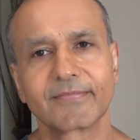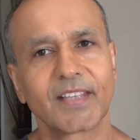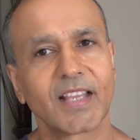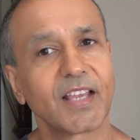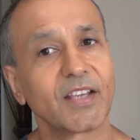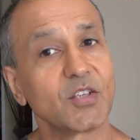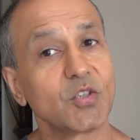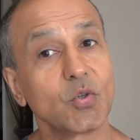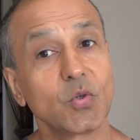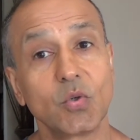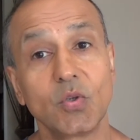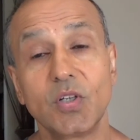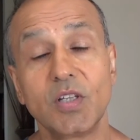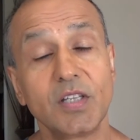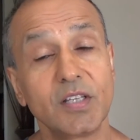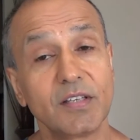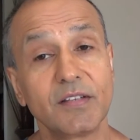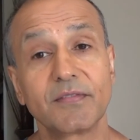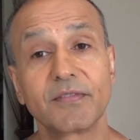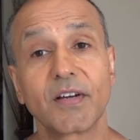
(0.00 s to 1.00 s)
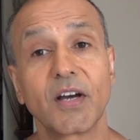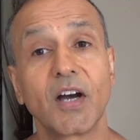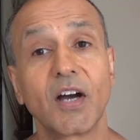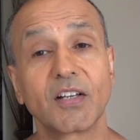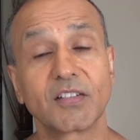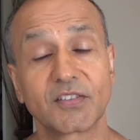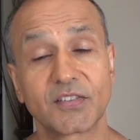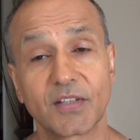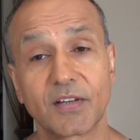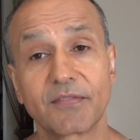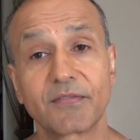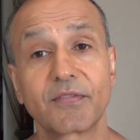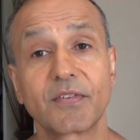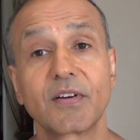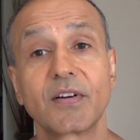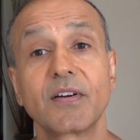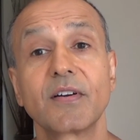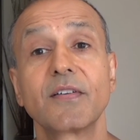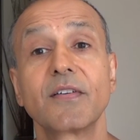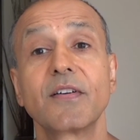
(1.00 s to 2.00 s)
And you live a
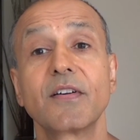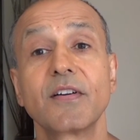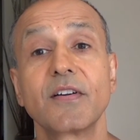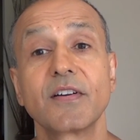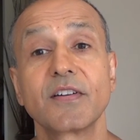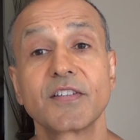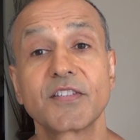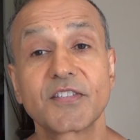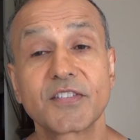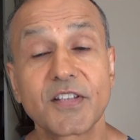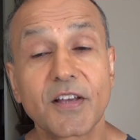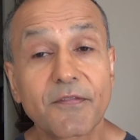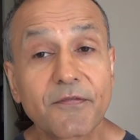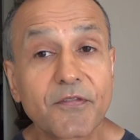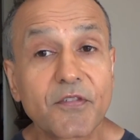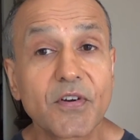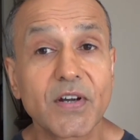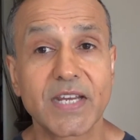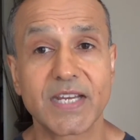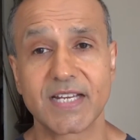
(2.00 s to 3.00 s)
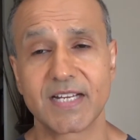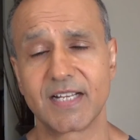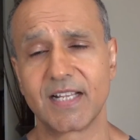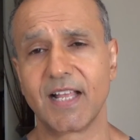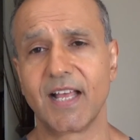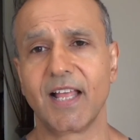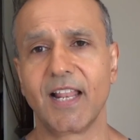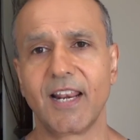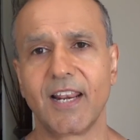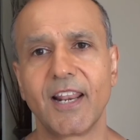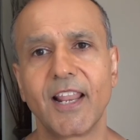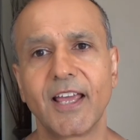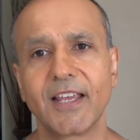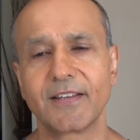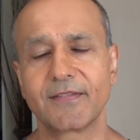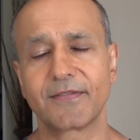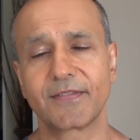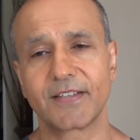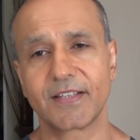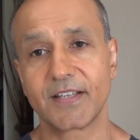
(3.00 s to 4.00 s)
suffering
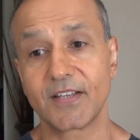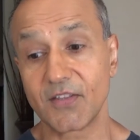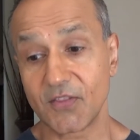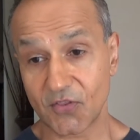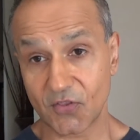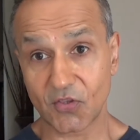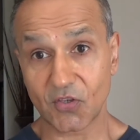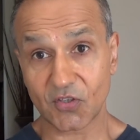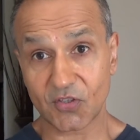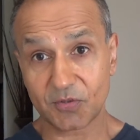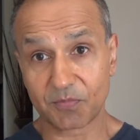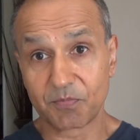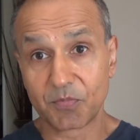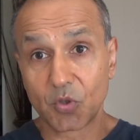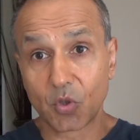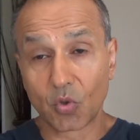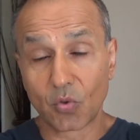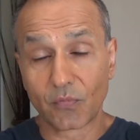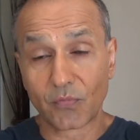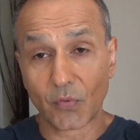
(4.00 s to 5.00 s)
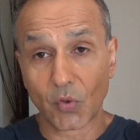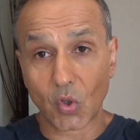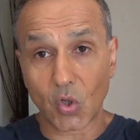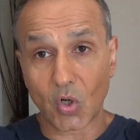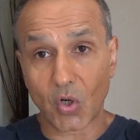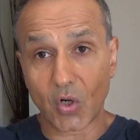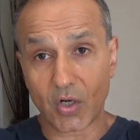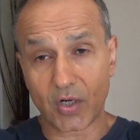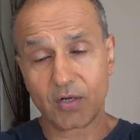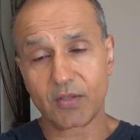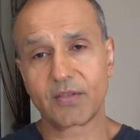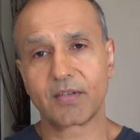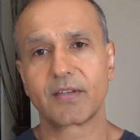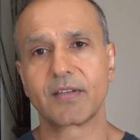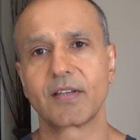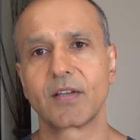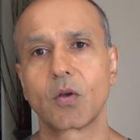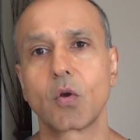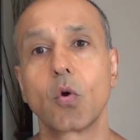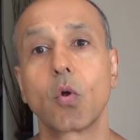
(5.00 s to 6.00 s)
life in this beautiful earth
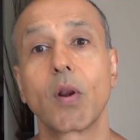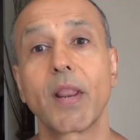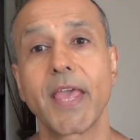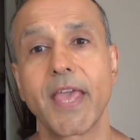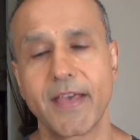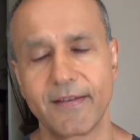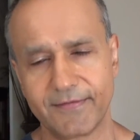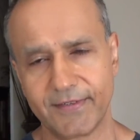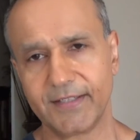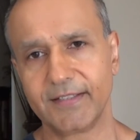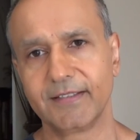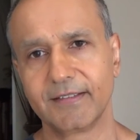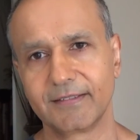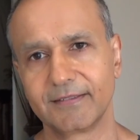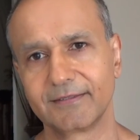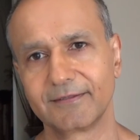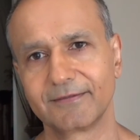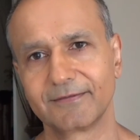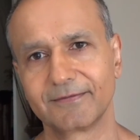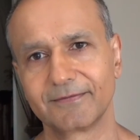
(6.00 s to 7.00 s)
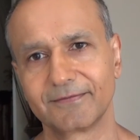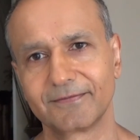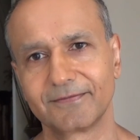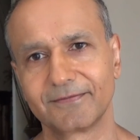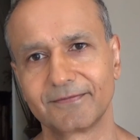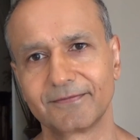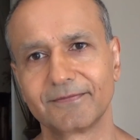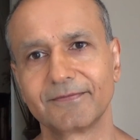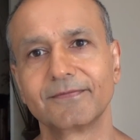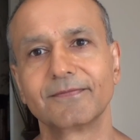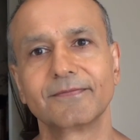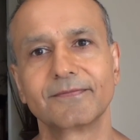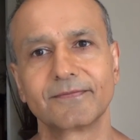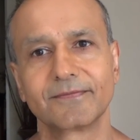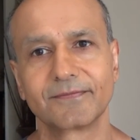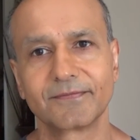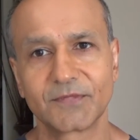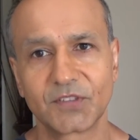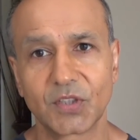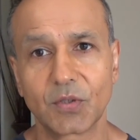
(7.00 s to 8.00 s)
called heaven.
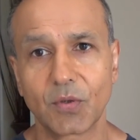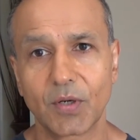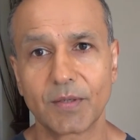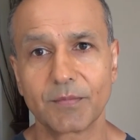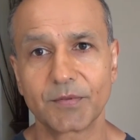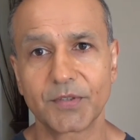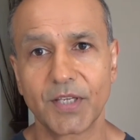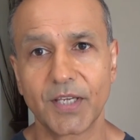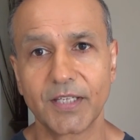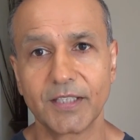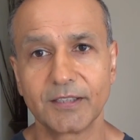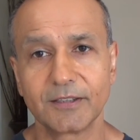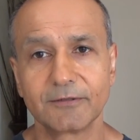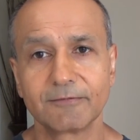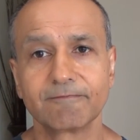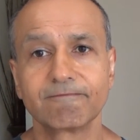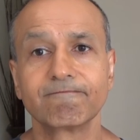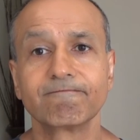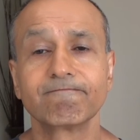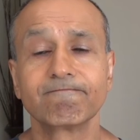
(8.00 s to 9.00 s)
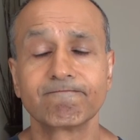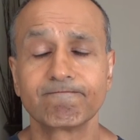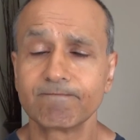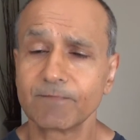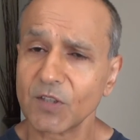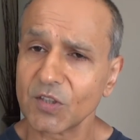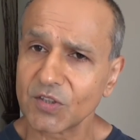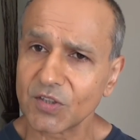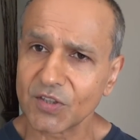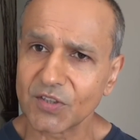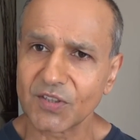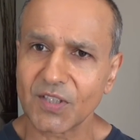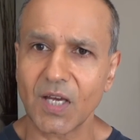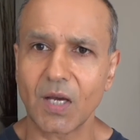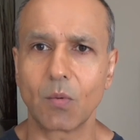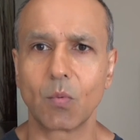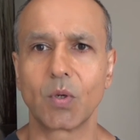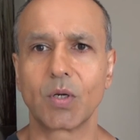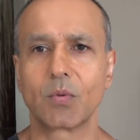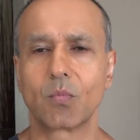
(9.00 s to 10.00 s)
See what I'm saying? This is
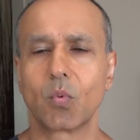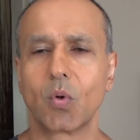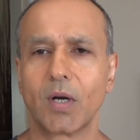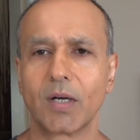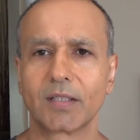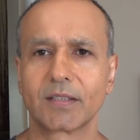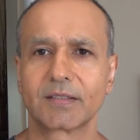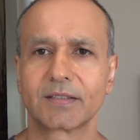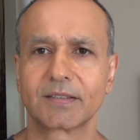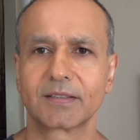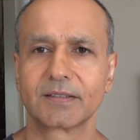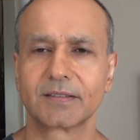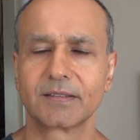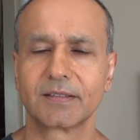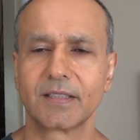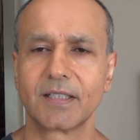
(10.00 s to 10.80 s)
how it works.